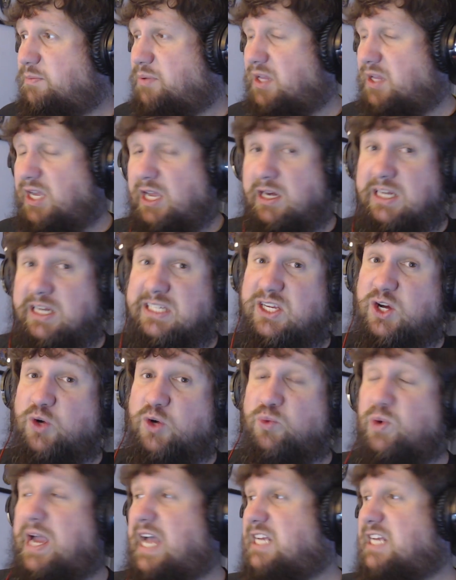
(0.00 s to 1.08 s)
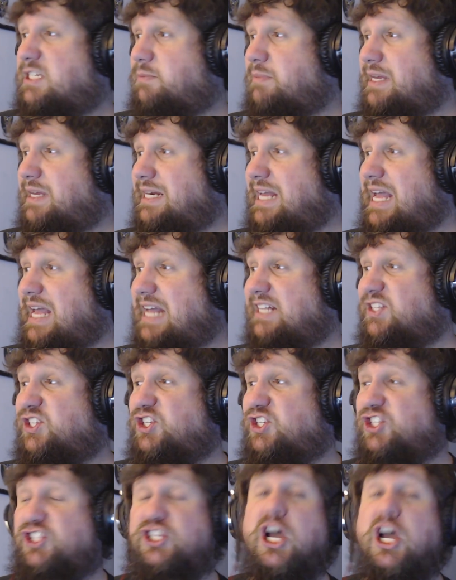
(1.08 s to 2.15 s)
plane is harassment and
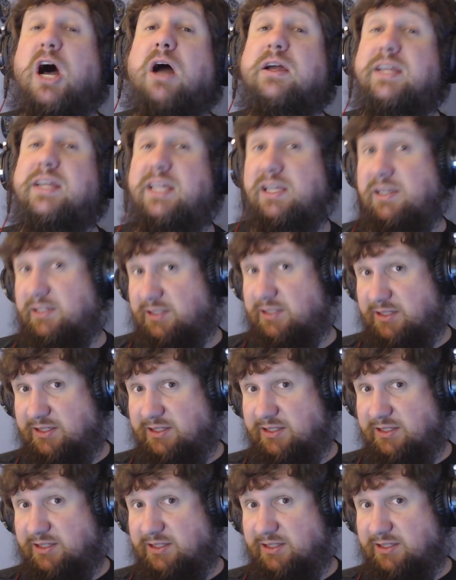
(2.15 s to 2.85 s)
stalking.